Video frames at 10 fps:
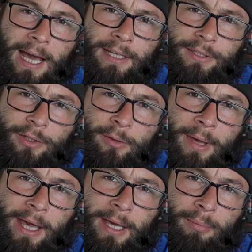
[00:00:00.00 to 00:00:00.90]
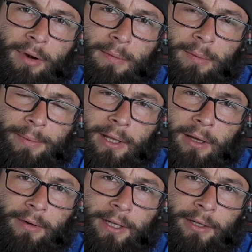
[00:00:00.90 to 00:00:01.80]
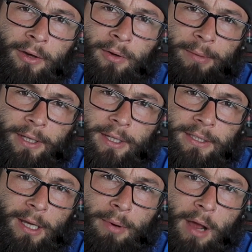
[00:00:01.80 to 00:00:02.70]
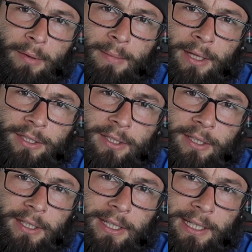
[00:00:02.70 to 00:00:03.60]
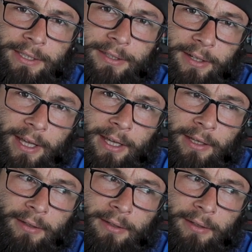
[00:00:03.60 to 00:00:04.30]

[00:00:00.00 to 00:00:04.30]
As you may probably already know, because I probably mentioned it yesterday,